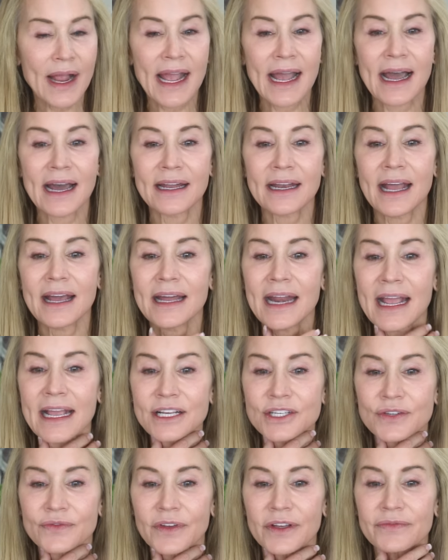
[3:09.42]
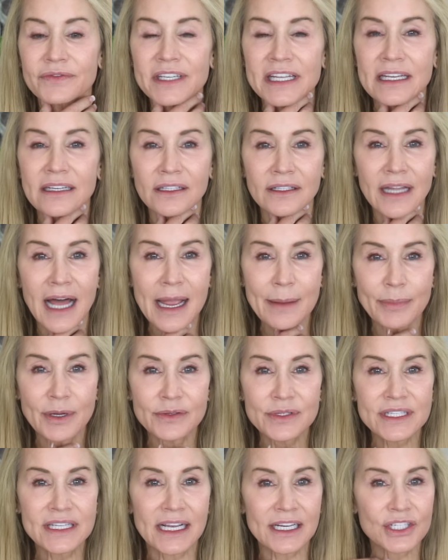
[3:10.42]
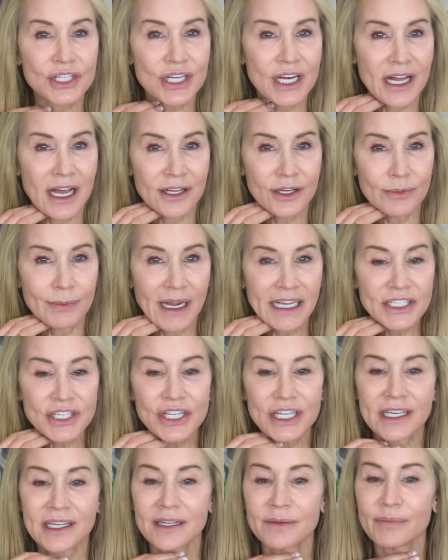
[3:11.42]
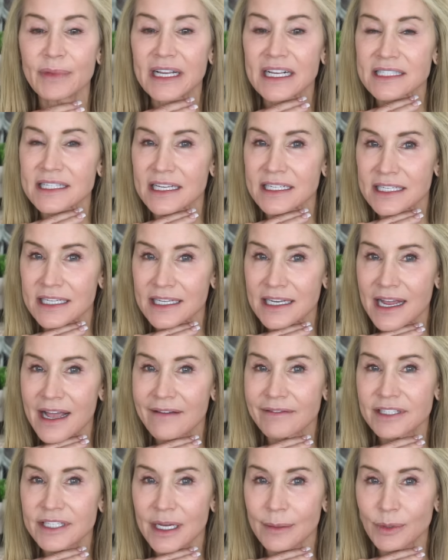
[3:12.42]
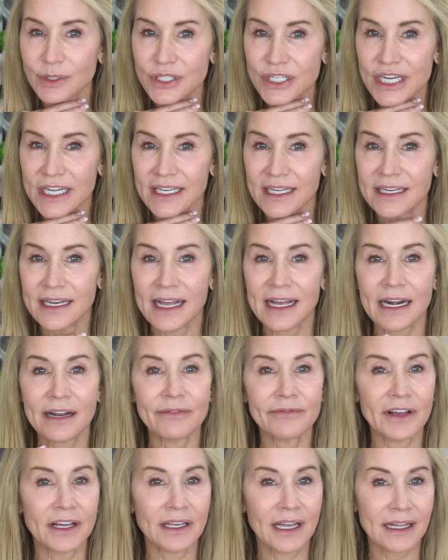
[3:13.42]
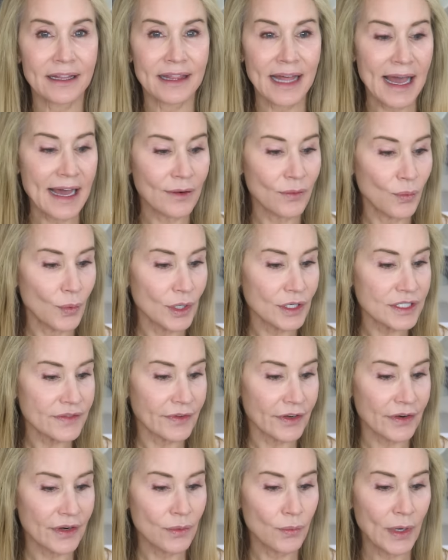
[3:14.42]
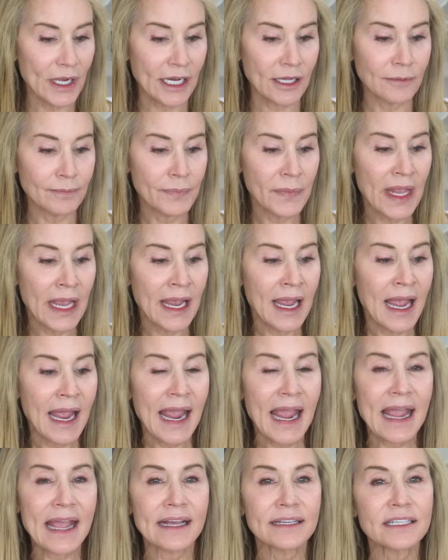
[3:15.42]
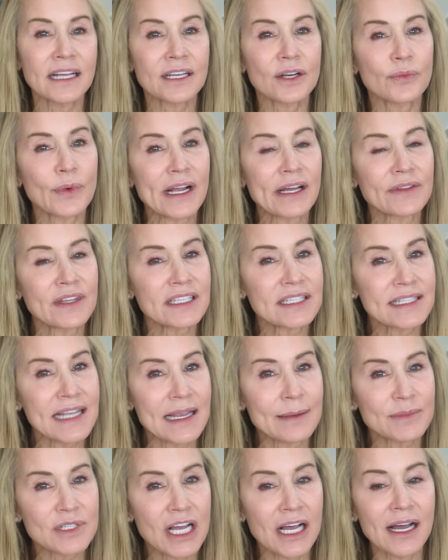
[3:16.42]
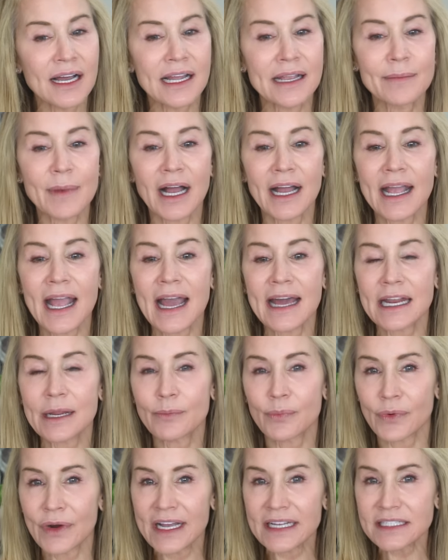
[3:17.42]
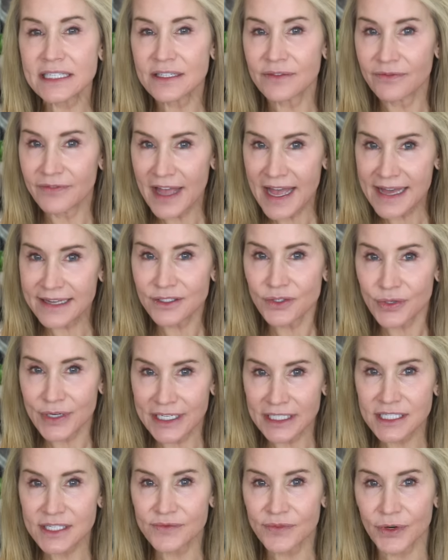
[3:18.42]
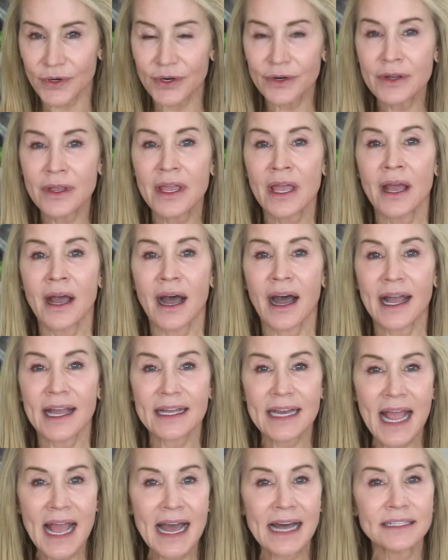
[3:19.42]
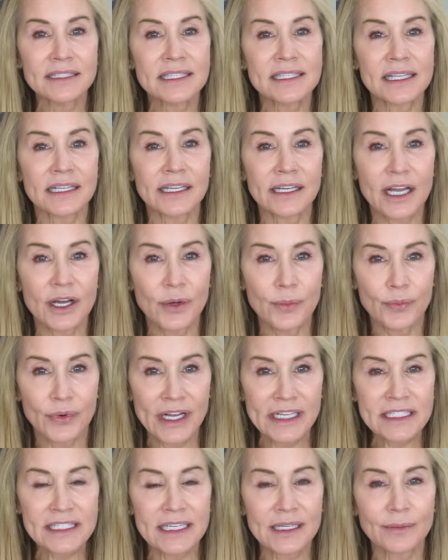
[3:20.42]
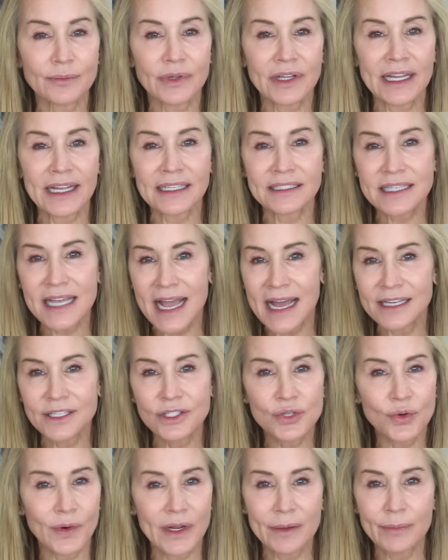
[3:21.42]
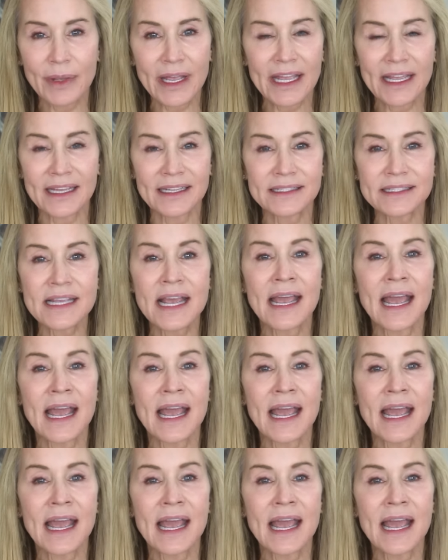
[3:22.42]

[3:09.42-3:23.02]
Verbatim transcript: had at age 50 liposuction under my chin because I did have a double chin and I felt like that worked very well. And at around the same time, I had a breast fat transfer. I had had silicone breast implants, had joint pains,